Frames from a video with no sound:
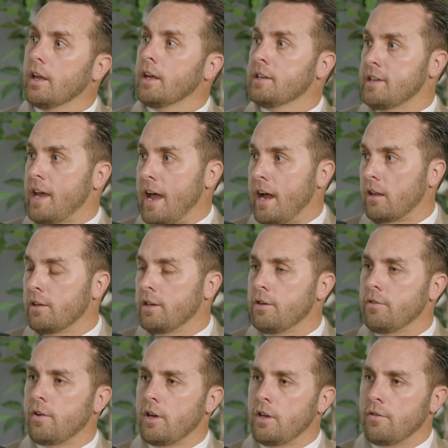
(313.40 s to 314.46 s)
Exactly.
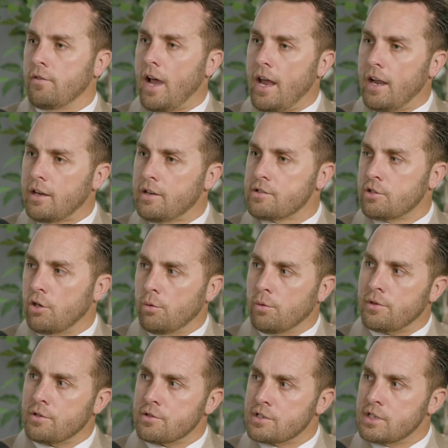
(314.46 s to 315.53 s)
You've got to consult
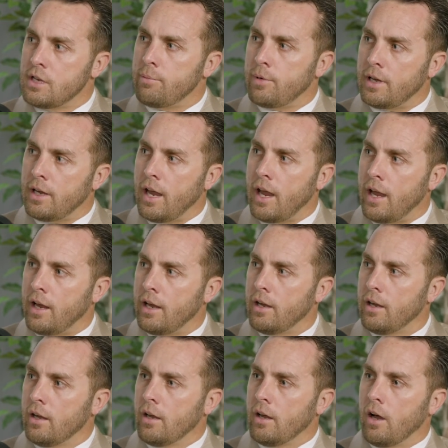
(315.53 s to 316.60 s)
with your
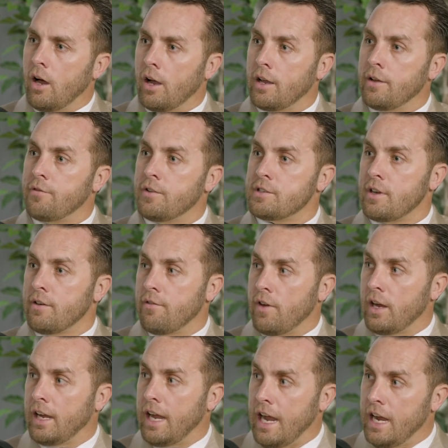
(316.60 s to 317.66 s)
CPA on if it's a
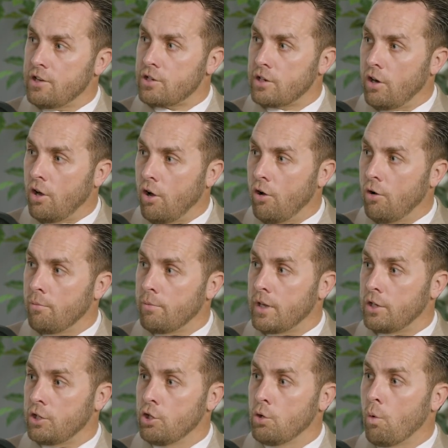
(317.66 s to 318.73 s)
vacation home
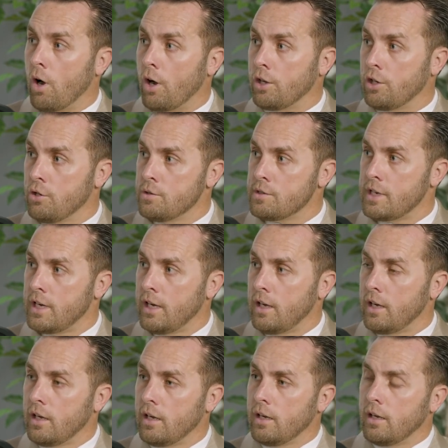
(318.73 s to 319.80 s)
that you are using.
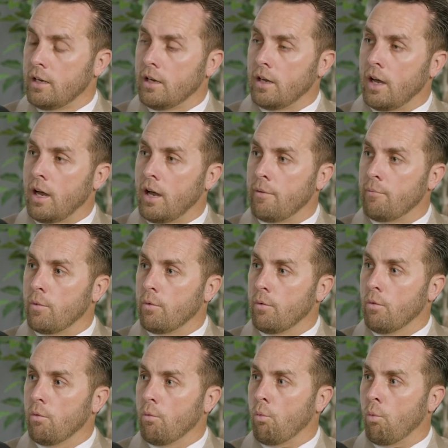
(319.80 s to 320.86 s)

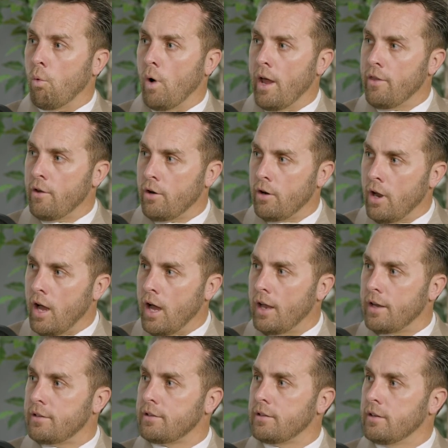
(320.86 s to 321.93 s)
Whether or
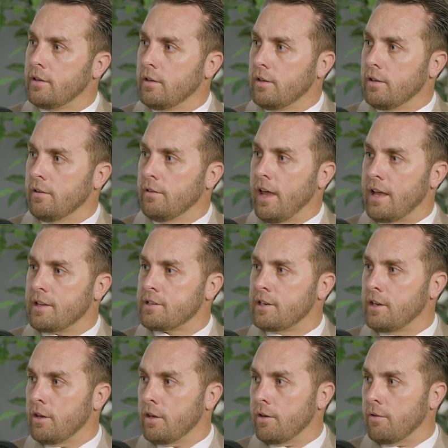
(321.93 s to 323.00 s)
not that's
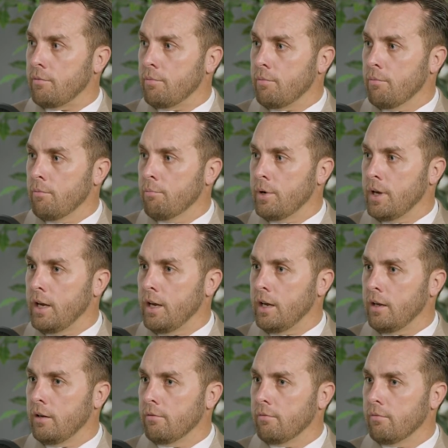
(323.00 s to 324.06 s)
going to
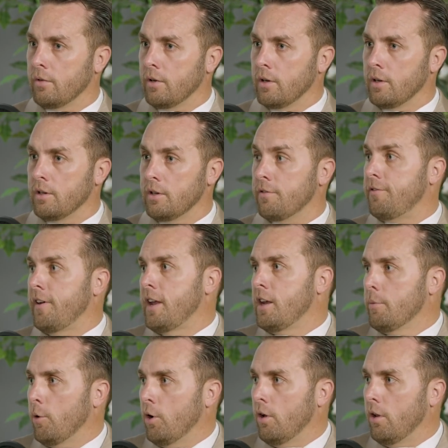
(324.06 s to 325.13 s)
be
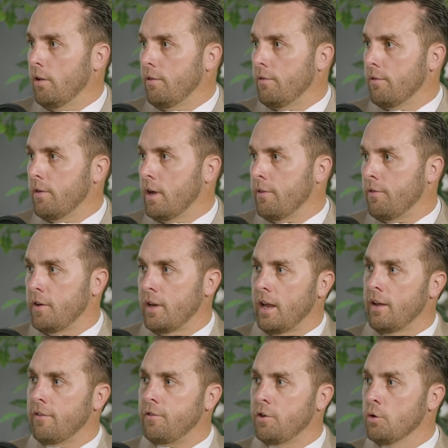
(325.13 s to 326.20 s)
defendable if
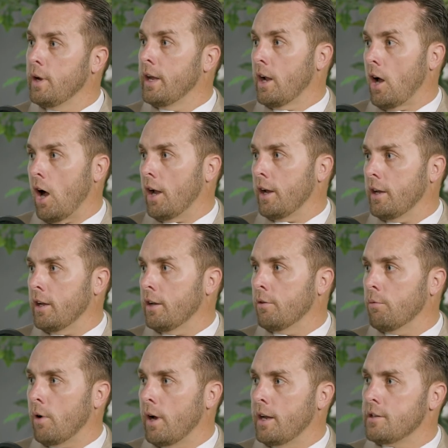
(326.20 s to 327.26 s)
you get
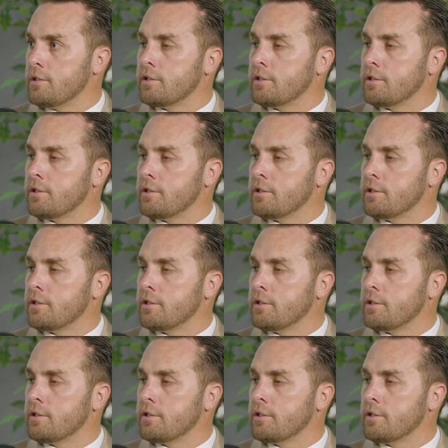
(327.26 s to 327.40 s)
audited, right?